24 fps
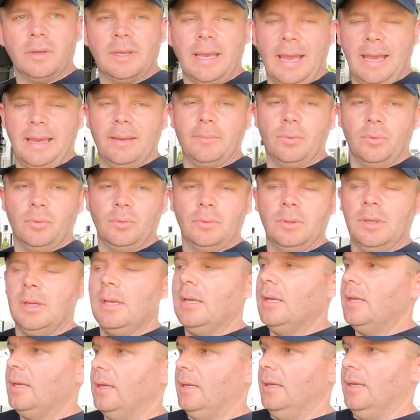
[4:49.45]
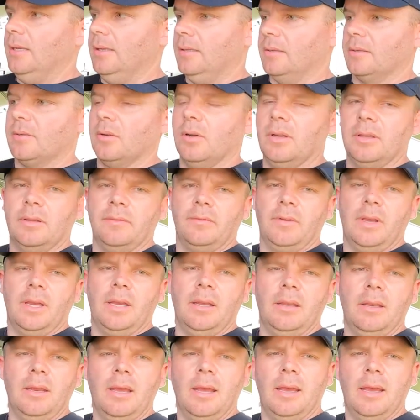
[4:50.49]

cable inside the van.